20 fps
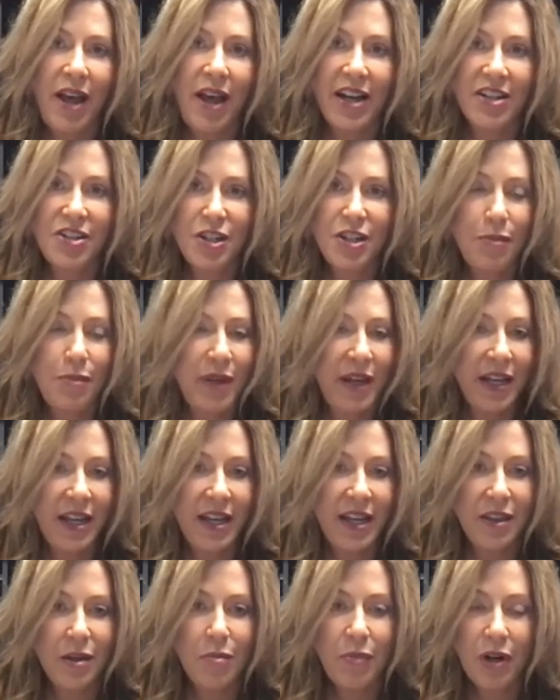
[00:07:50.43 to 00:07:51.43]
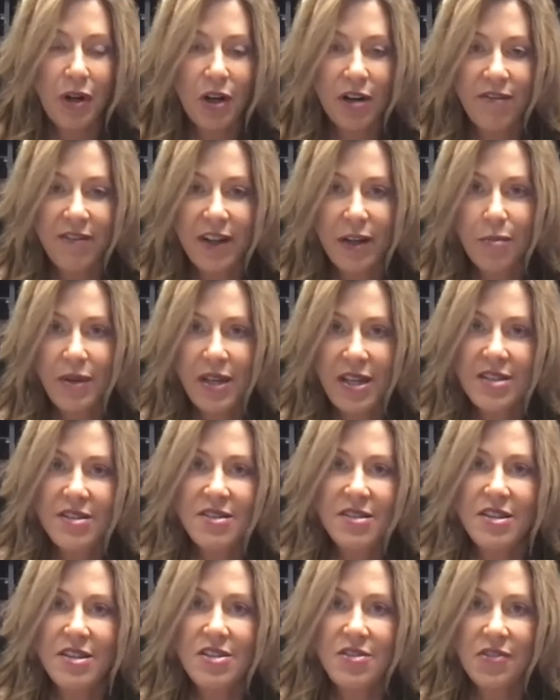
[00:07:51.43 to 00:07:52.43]
actually picking the perfect
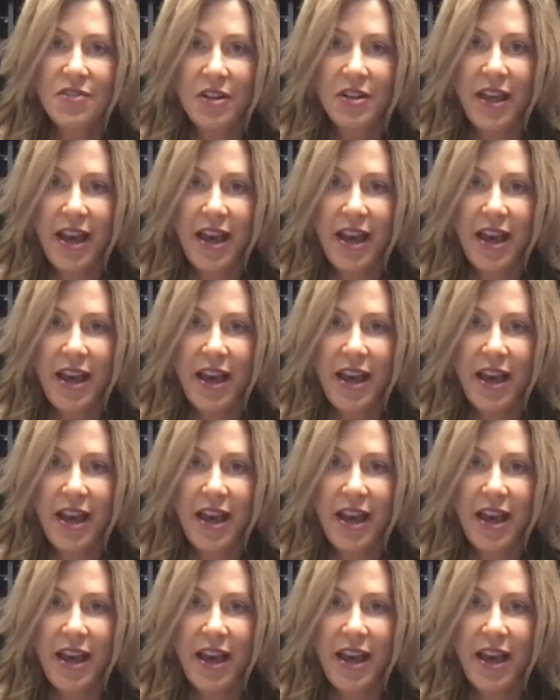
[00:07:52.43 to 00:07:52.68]
pieces for